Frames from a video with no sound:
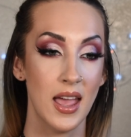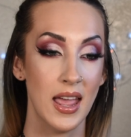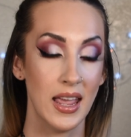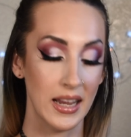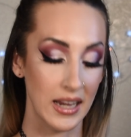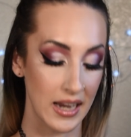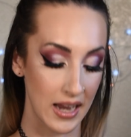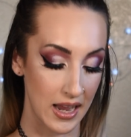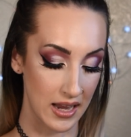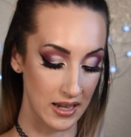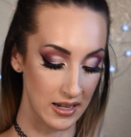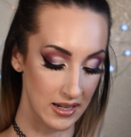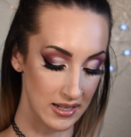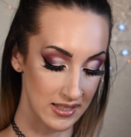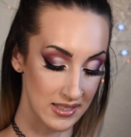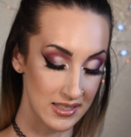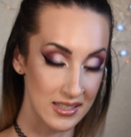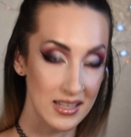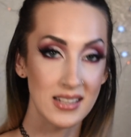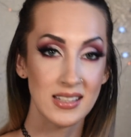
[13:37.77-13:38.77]
And
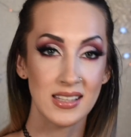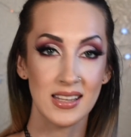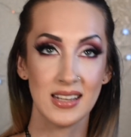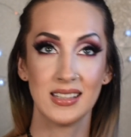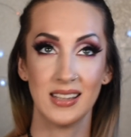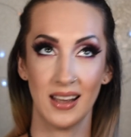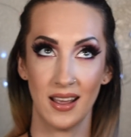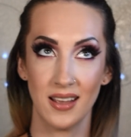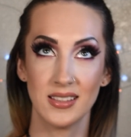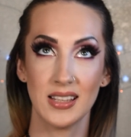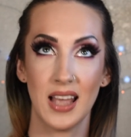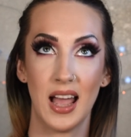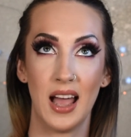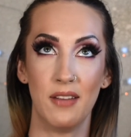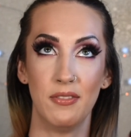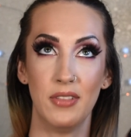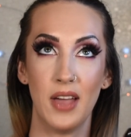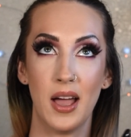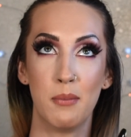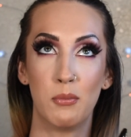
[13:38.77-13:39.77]
since it does
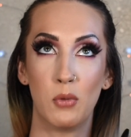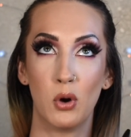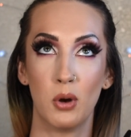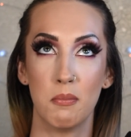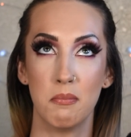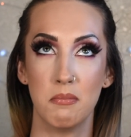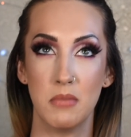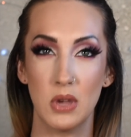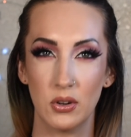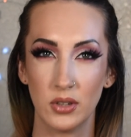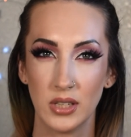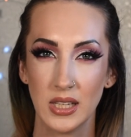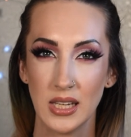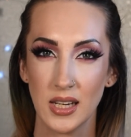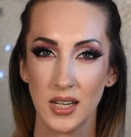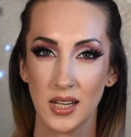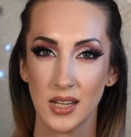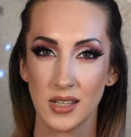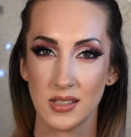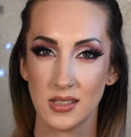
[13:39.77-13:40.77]
have that more
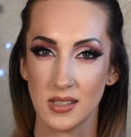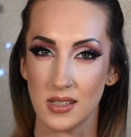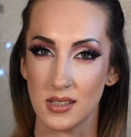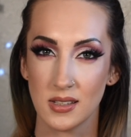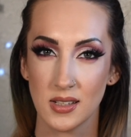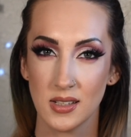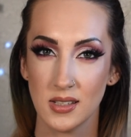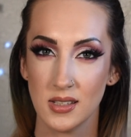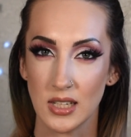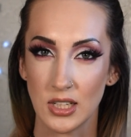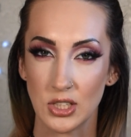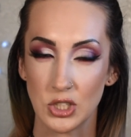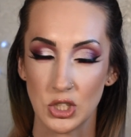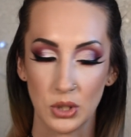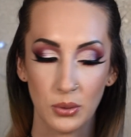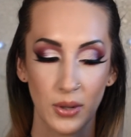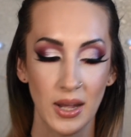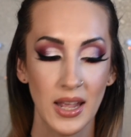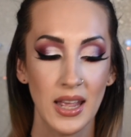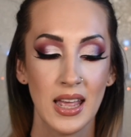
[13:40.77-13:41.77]
milky consistency
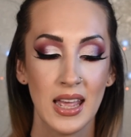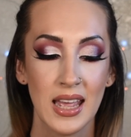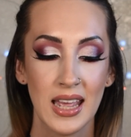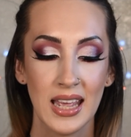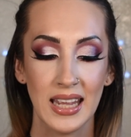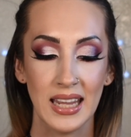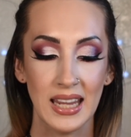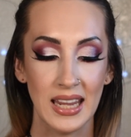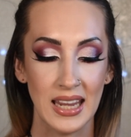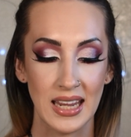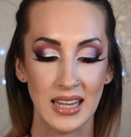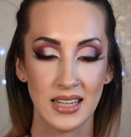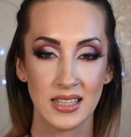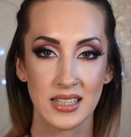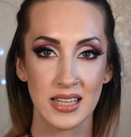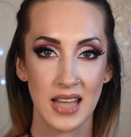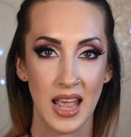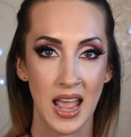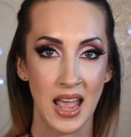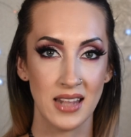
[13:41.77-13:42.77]
to it,
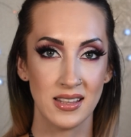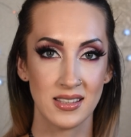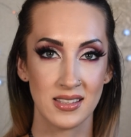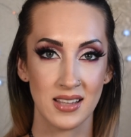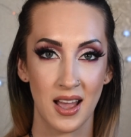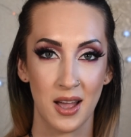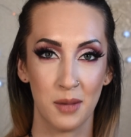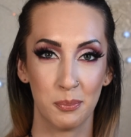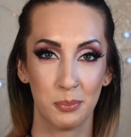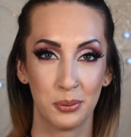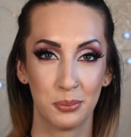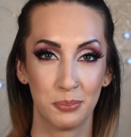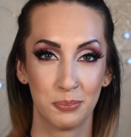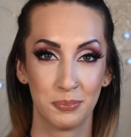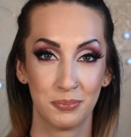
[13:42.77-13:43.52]
it ends up